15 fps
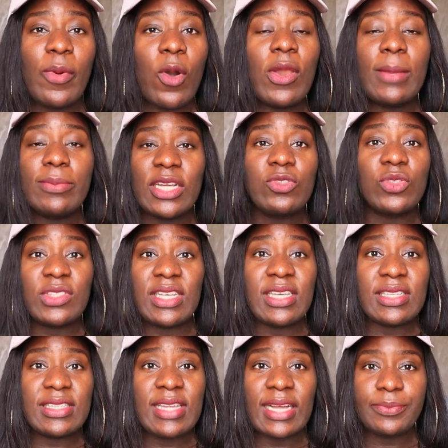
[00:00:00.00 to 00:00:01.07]
but all I'm trying to
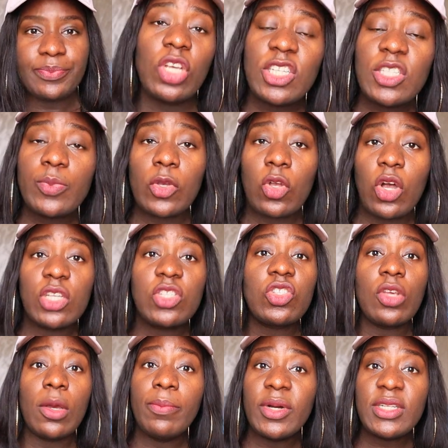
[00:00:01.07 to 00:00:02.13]
say is that just
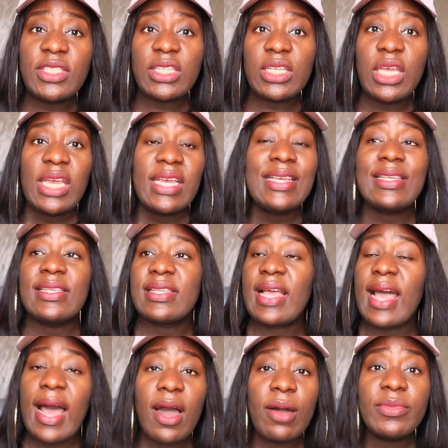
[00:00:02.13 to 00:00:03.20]
because somebody is
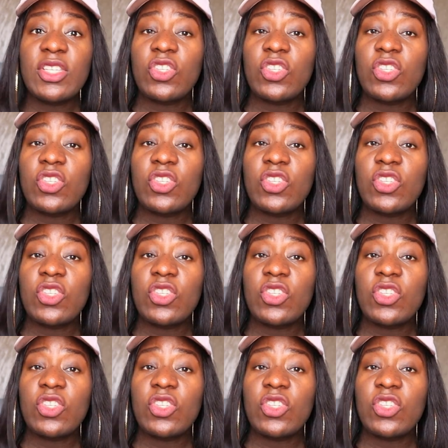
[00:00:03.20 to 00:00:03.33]
calm,